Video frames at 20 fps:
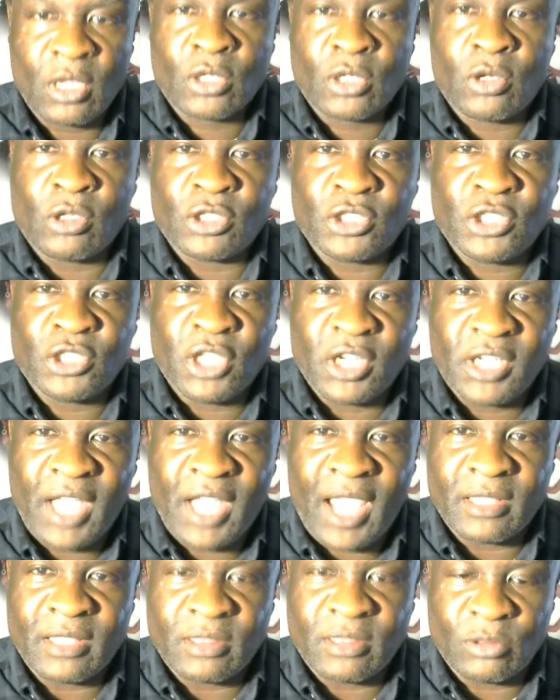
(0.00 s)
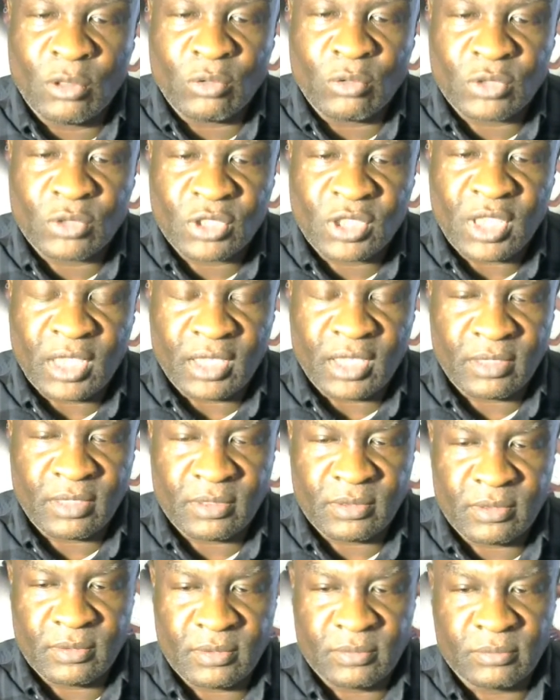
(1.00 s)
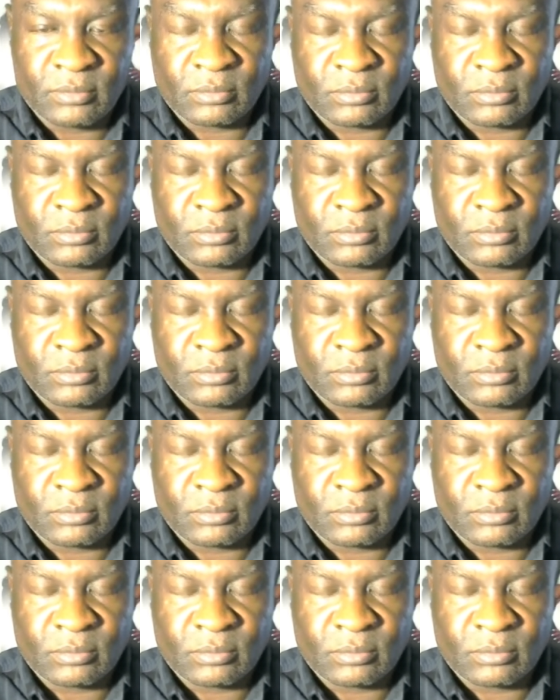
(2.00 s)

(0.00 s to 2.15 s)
Because you're not those things.